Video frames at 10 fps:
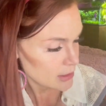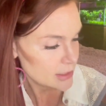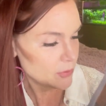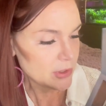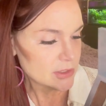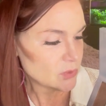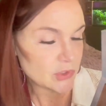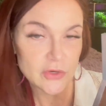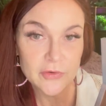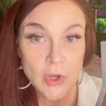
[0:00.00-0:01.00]
Now we're going to
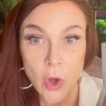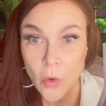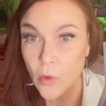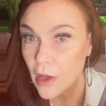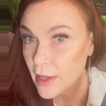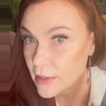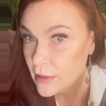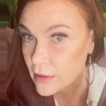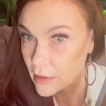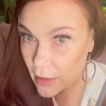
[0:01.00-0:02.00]
switch over to 01
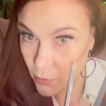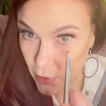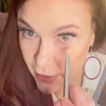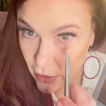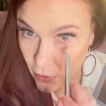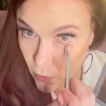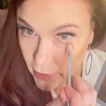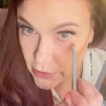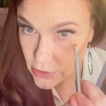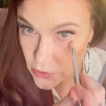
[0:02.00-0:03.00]
and we are
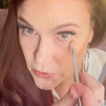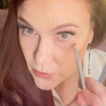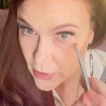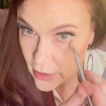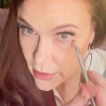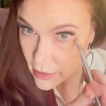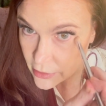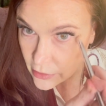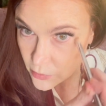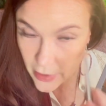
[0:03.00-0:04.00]
going to do
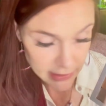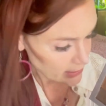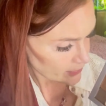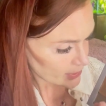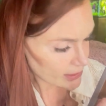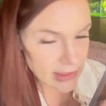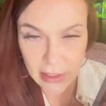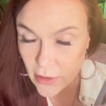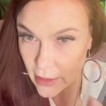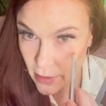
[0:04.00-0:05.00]
the rest of this area.